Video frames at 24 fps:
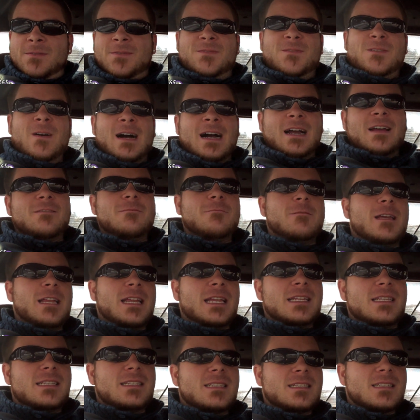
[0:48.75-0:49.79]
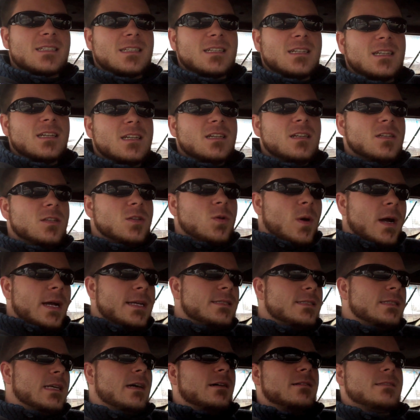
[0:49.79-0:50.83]
five minutes.
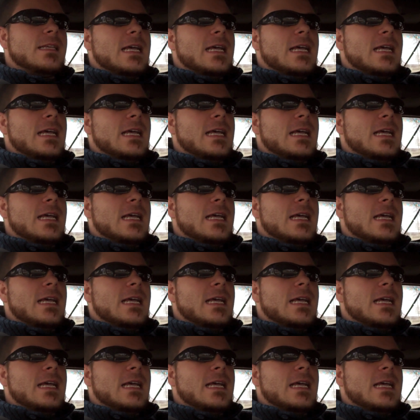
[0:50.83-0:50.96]
Twice now it's